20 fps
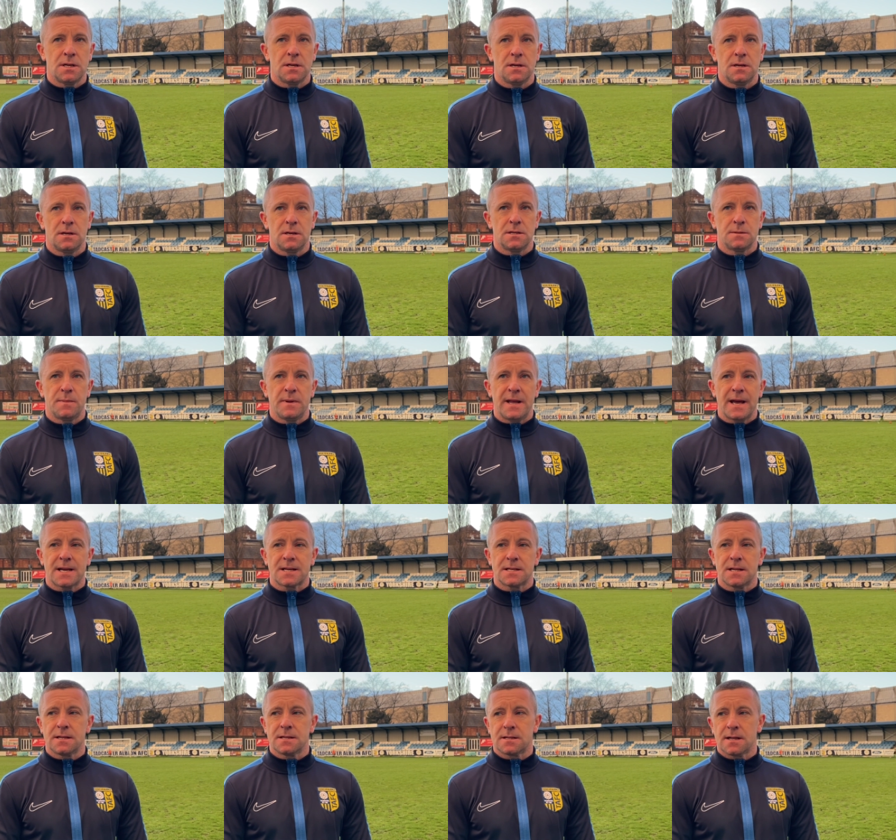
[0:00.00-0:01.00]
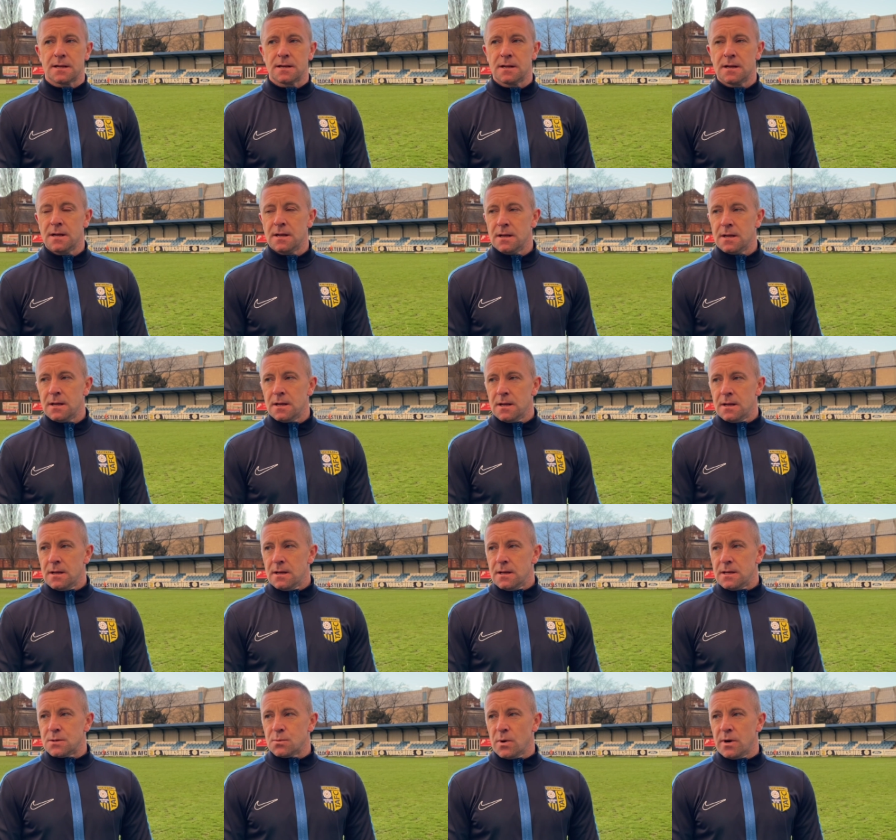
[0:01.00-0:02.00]
He's been excellent, and
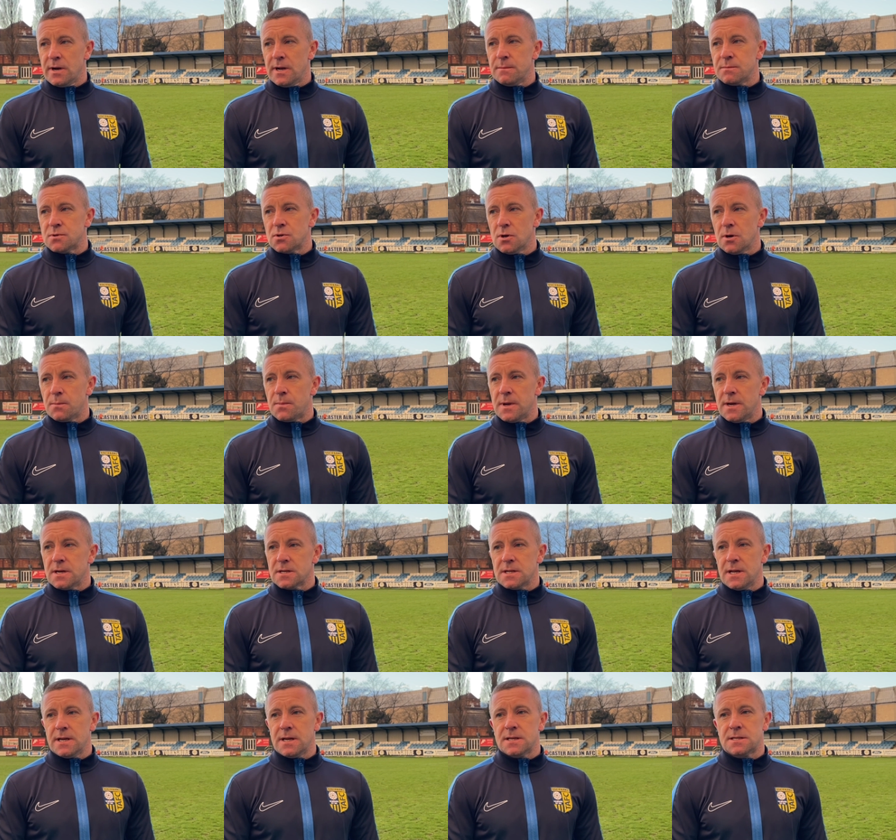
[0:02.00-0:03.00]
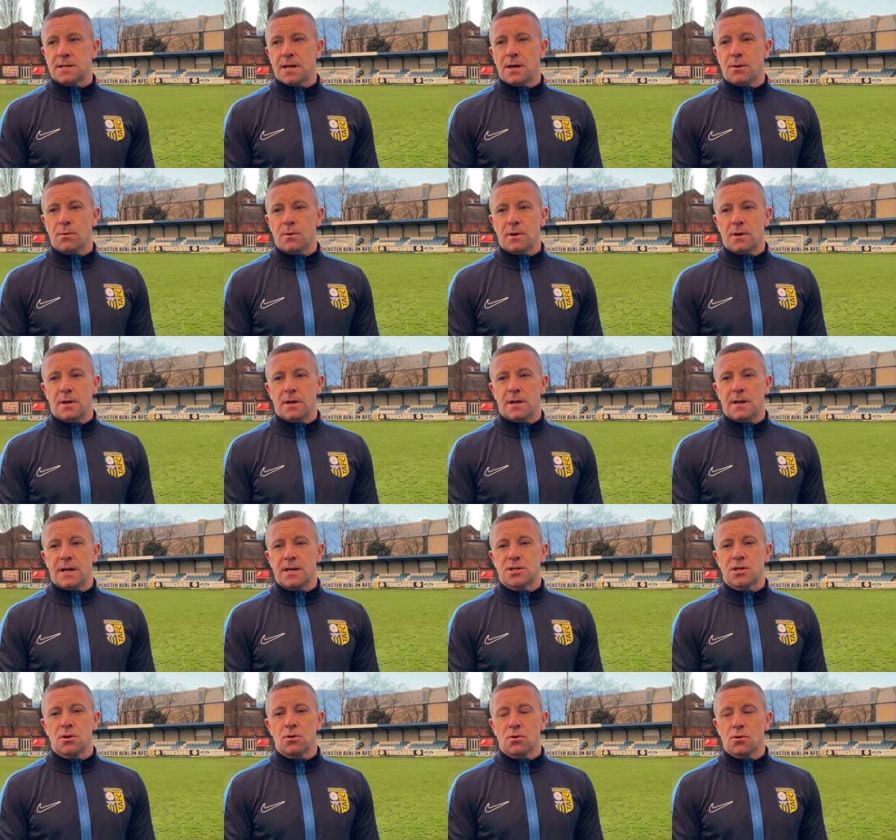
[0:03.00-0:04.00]
he's one of them sort of players, like you say.
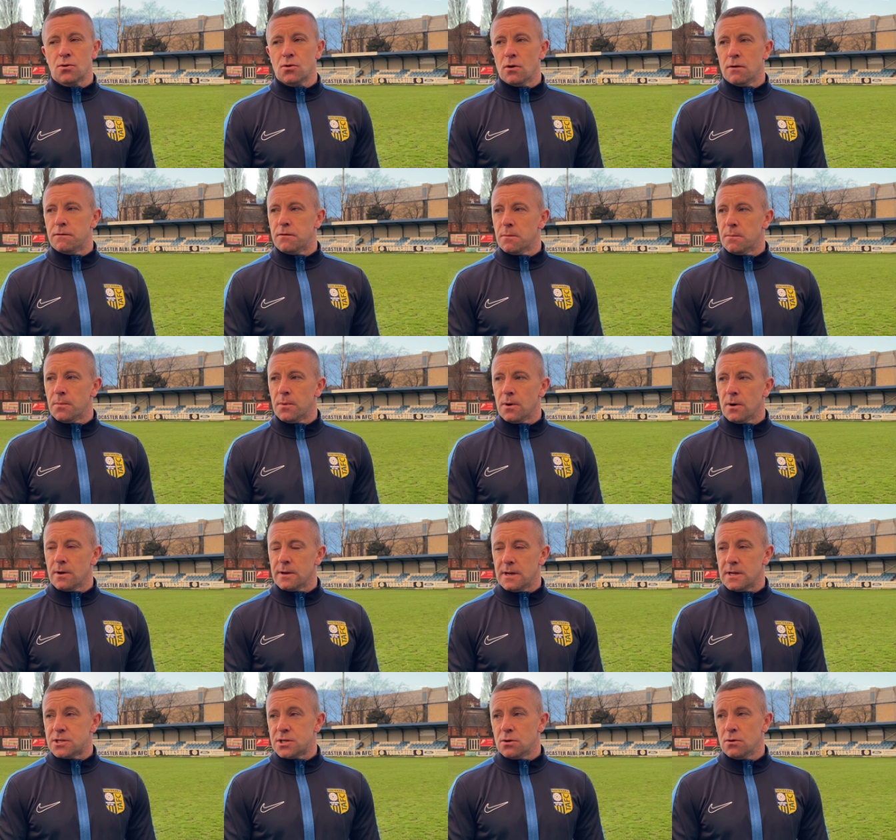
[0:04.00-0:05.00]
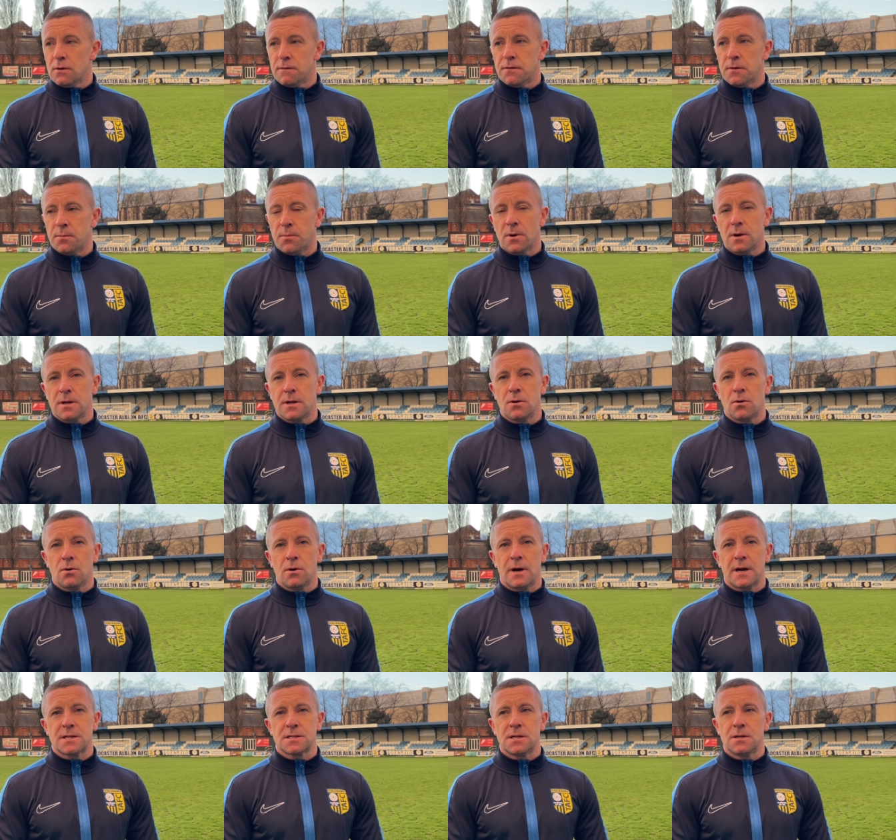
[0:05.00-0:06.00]
Unless you know football, you
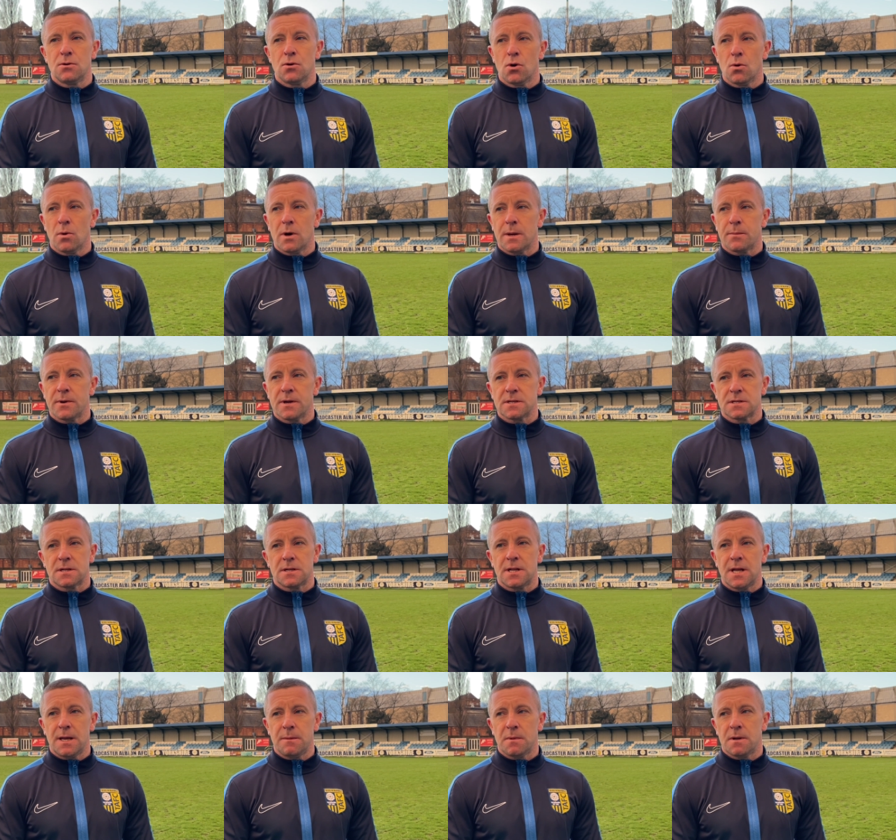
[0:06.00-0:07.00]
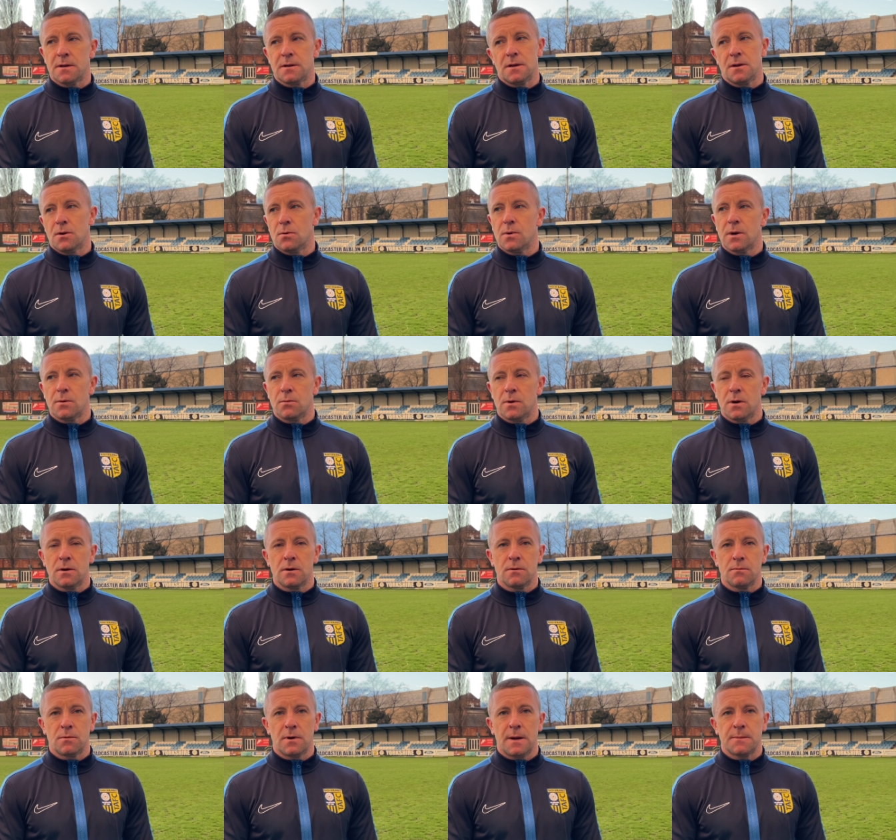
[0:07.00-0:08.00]
don't actually know what he brings to the team, and
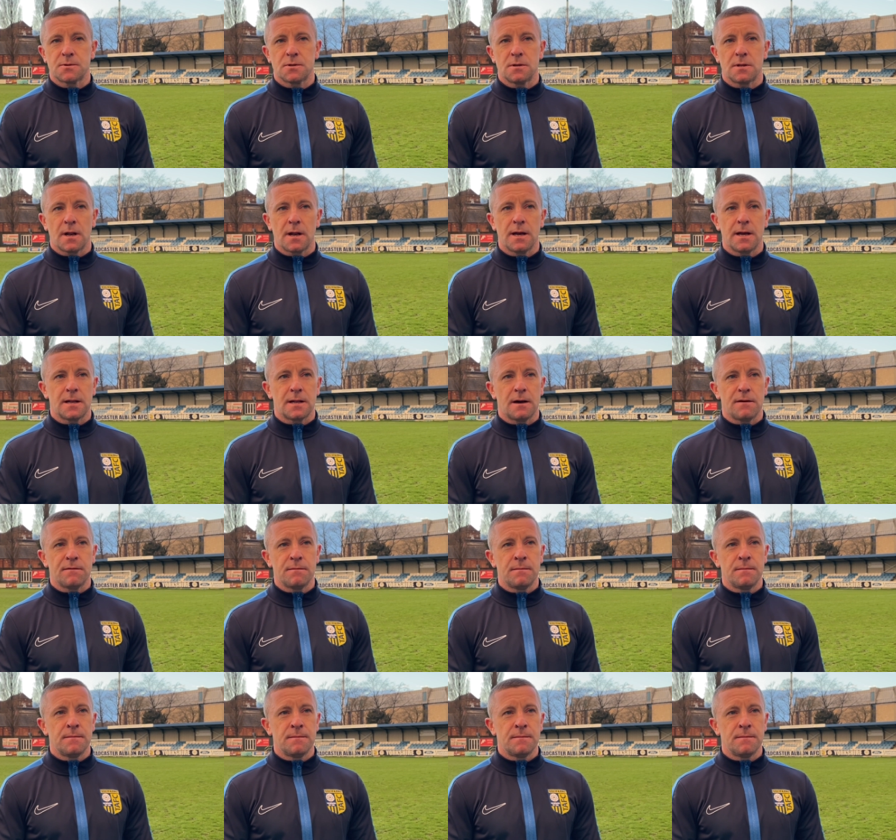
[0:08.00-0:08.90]
we're absolutely delighted to have him.